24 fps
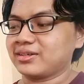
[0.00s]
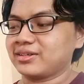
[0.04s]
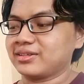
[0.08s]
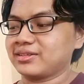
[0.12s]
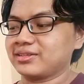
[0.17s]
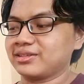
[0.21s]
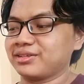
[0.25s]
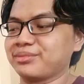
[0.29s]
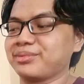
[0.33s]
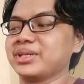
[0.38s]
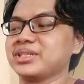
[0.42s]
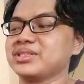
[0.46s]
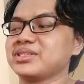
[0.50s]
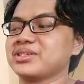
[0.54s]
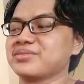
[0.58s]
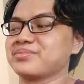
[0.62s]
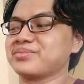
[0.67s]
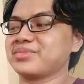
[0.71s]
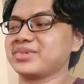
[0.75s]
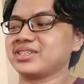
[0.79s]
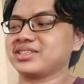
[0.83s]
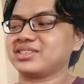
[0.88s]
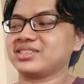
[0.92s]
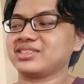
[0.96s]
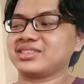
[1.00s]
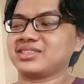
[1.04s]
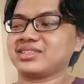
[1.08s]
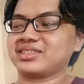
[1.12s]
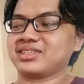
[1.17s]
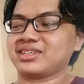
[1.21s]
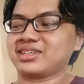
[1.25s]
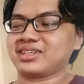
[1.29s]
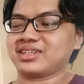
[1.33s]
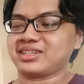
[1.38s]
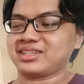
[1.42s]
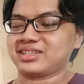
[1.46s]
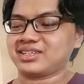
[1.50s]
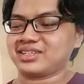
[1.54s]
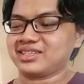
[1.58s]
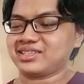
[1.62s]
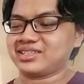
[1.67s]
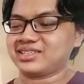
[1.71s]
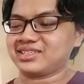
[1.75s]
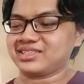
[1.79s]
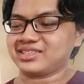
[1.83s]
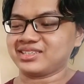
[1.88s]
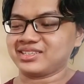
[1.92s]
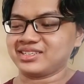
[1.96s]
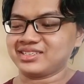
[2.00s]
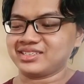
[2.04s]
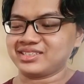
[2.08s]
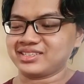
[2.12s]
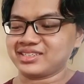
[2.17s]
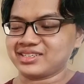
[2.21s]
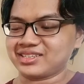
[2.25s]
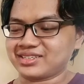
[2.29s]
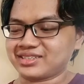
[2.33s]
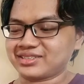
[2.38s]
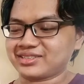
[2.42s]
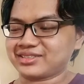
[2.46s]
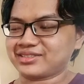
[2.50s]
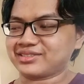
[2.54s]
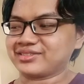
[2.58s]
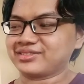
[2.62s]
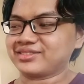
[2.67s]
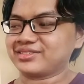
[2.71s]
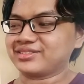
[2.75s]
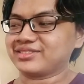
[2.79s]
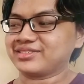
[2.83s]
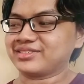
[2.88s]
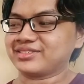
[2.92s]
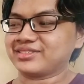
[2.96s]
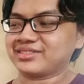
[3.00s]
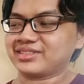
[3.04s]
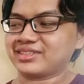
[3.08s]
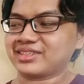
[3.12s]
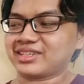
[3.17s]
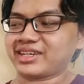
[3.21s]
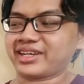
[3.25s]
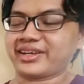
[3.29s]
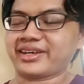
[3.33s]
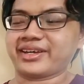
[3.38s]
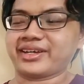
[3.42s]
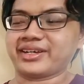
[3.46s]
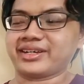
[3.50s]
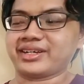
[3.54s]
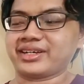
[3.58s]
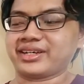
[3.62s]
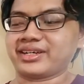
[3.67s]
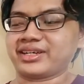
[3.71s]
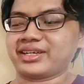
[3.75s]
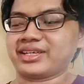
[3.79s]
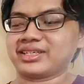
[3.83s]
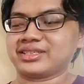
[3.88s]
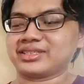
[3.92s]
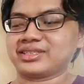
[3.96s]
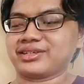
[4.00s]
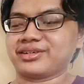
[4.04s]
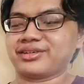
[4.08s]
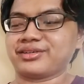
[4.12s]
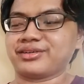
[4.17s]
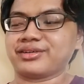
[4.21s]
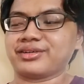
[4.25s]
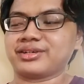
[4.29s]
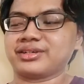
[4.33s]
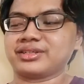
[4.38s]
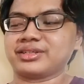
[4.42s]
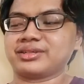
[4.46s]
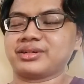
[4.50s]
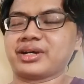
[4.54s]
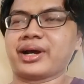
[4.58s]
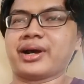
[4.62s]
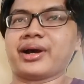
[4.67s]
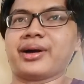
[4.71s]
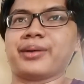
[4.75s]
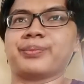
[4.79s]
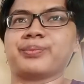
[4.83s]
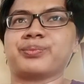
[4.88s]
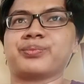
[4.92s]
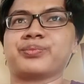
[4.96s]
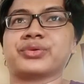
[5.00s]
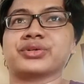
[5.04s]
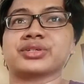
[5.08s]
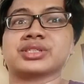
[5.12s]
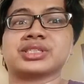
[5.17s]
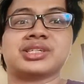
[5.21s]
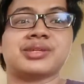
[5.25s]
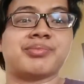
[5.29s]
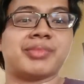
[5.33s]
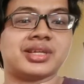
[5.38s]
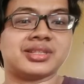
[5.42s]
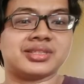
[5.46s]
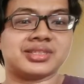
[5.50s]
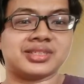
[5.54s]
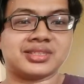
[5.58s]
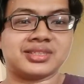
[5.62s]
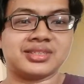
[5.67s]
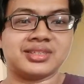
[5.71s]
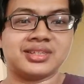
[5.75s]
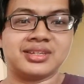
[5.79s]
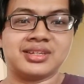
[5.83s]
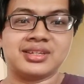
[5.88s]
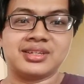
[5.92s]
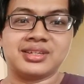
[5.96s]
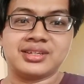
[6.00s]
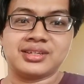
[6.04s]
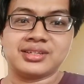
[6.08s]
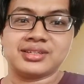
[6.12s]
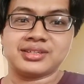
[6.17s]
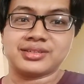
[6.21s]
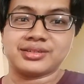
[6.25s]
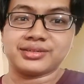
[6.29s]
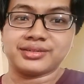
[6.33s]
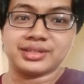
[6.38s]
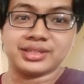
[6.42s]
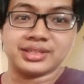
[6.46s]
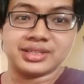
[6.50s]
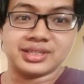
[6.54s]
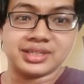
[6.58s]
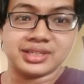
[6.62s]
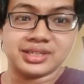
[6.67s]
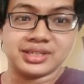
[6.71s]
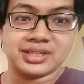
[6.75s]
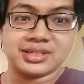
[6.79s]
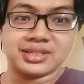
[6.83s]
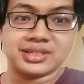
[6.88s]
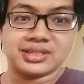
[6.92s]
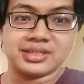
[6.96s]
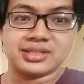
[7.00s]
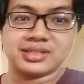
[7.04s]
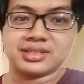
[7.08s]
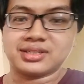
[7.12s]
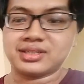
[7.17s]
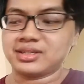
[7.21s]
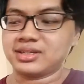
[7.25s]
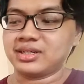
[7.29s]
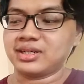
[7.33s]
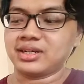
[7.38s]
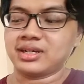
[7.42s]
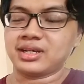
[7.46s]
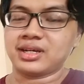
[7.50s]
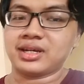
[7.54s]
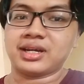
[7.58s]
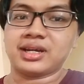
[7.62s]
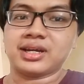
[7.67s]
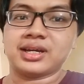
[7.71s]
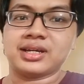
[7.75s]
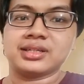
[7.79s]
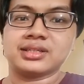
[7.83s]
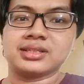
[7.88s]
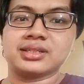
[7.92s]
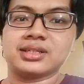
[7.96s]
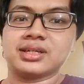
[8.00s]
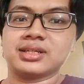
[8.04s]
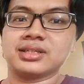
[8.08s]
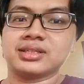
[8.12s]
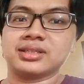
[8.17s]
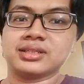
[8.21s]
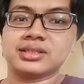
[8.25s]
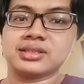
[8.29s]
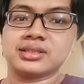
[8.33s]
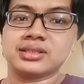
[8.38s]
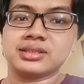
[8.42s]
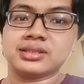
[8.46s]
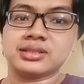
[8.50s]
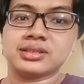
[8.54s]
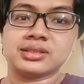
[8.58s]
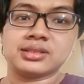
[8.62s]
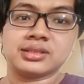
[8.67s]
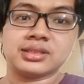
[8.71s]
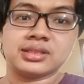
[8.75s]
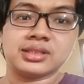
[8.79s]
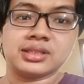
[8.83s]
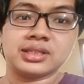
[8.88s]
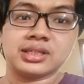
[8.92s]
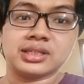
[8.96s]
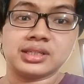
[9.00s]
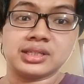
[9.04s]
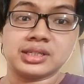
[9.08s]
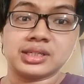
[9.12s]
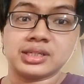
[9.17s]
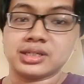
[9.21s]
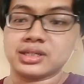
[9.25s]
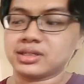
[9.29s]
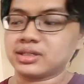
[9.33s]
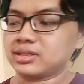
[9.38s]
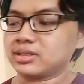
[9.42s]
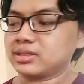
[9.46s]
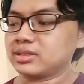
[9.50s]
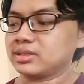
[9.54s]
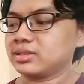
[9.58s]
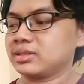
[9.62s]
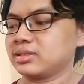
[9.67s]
better, but it's easier to or approximate it. So in here, and then in here,